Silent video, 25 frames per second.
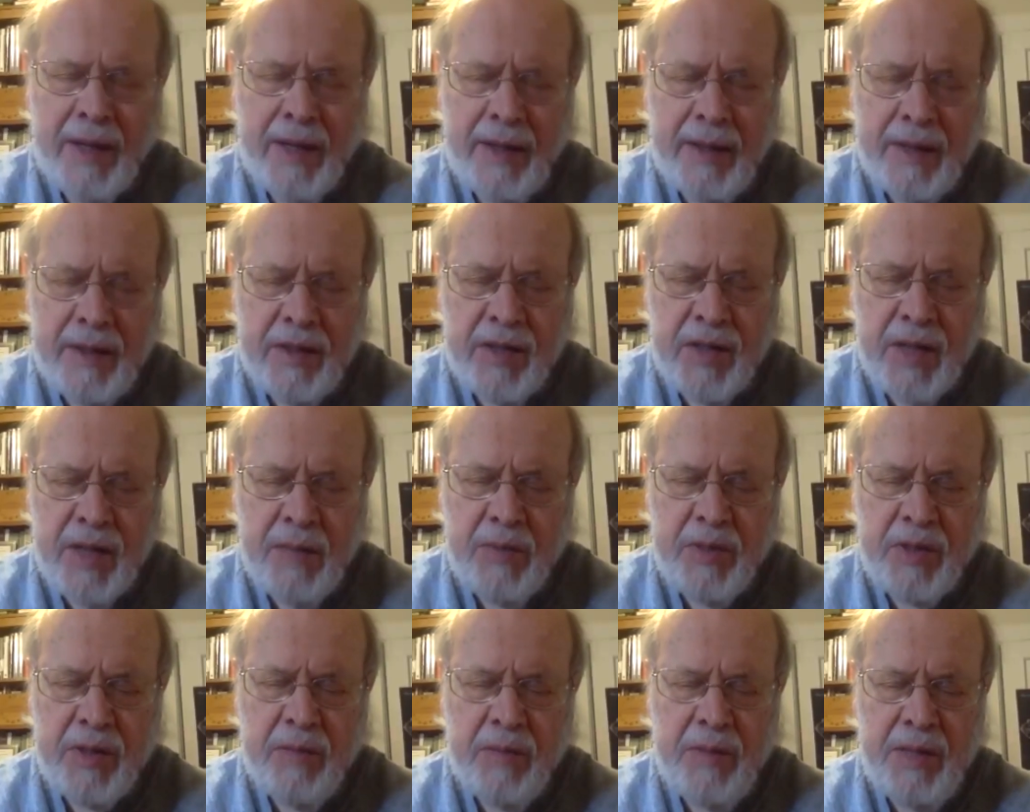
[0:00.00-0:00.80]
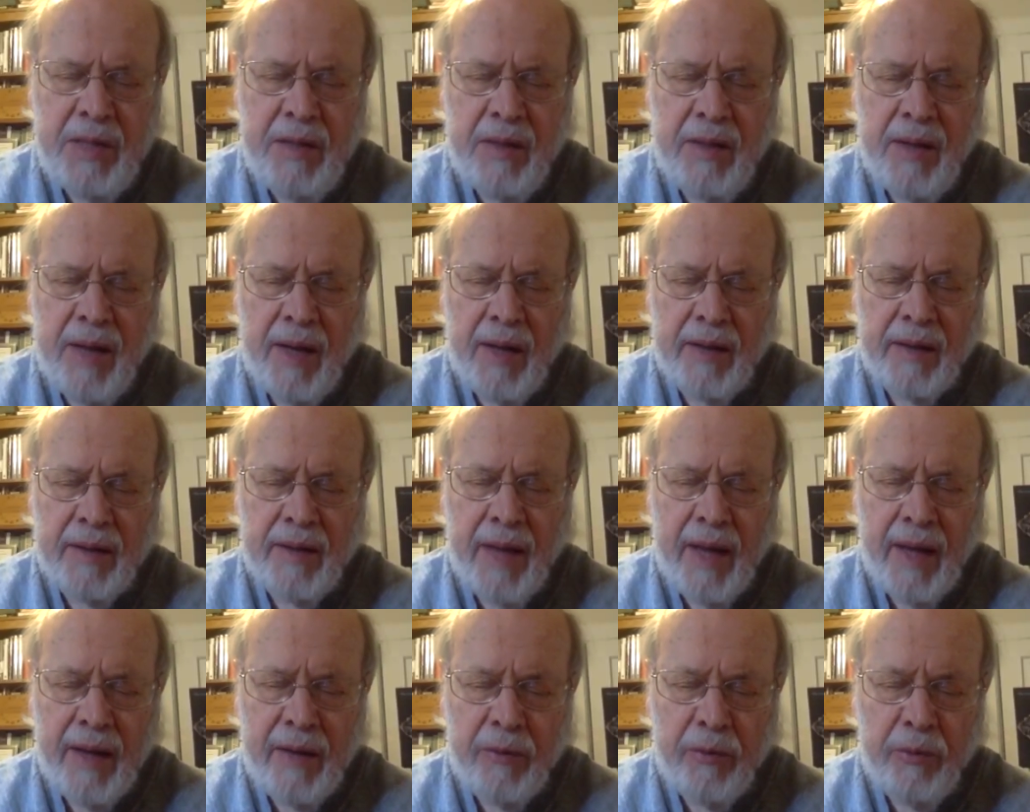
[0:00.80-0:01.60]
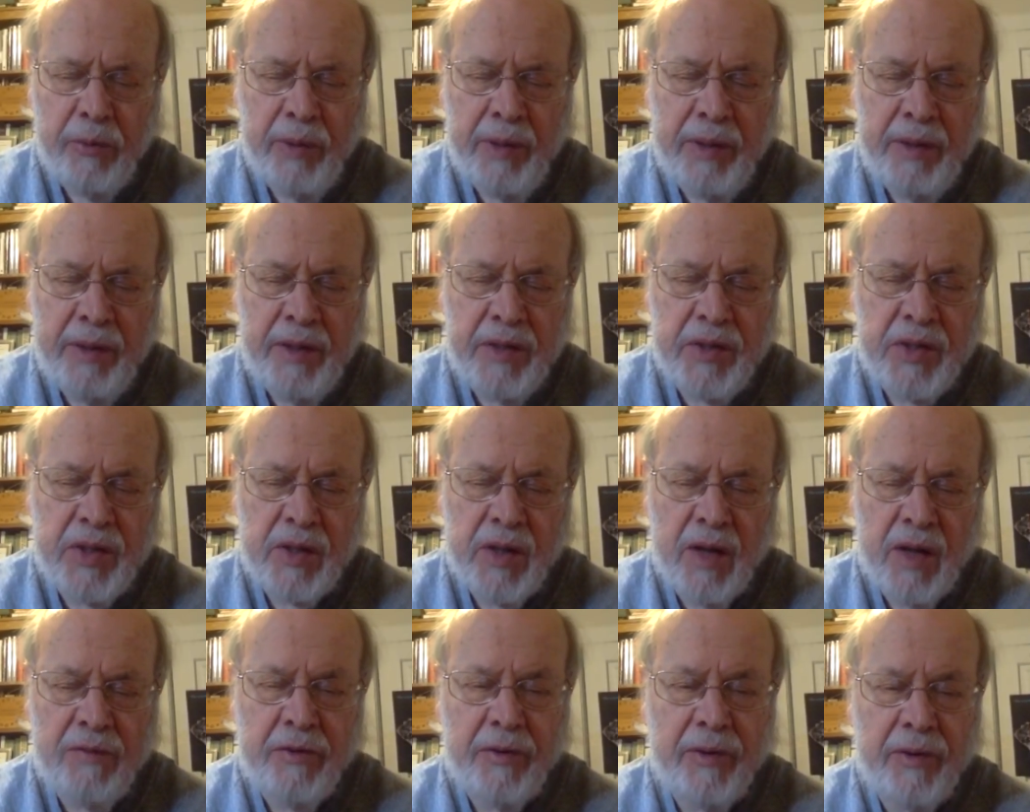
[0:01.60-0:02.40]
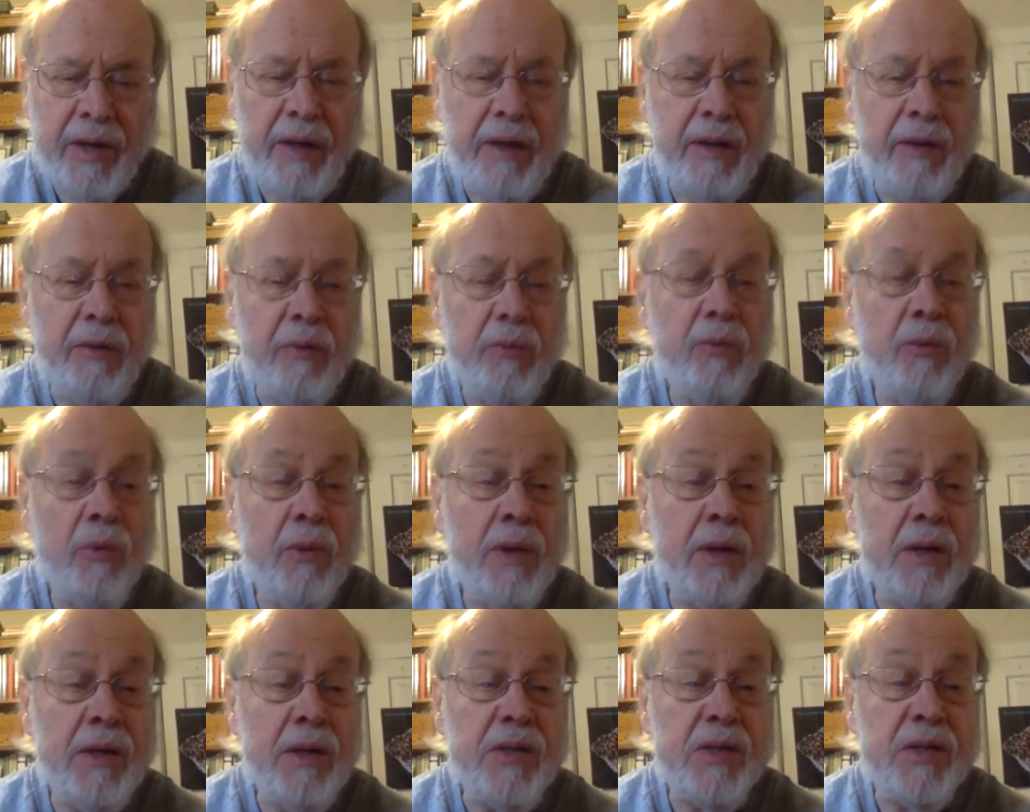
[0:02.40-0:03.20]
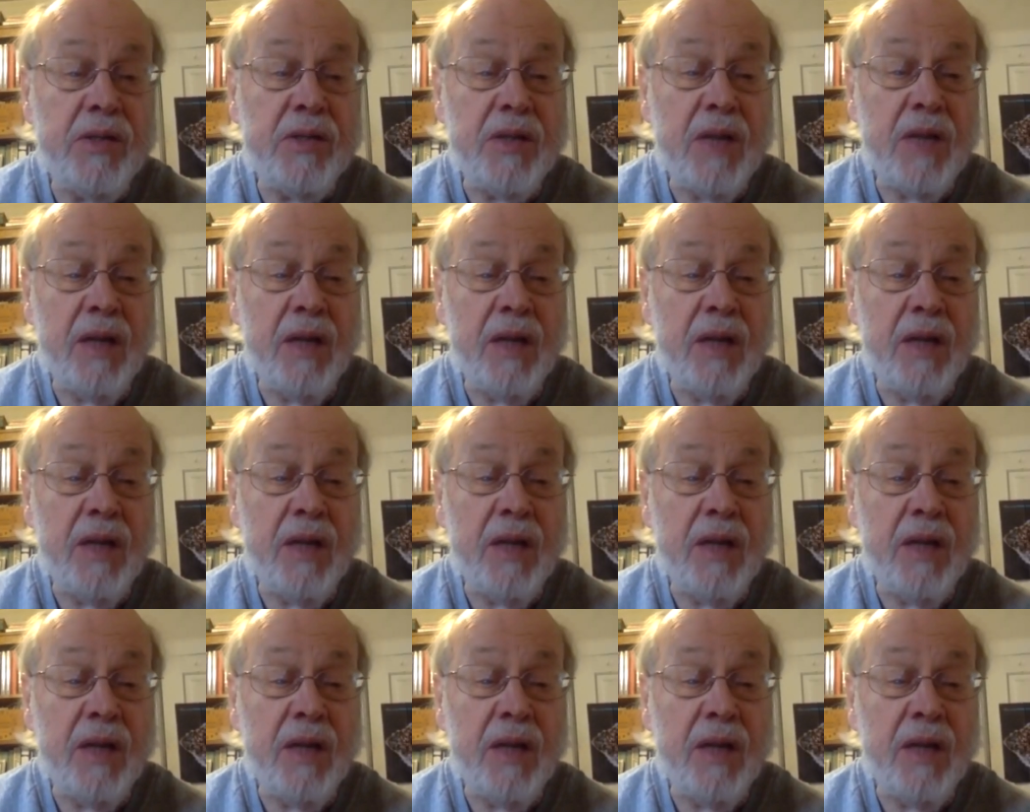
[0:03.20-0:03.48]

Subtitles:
it seems to me that rediscovery was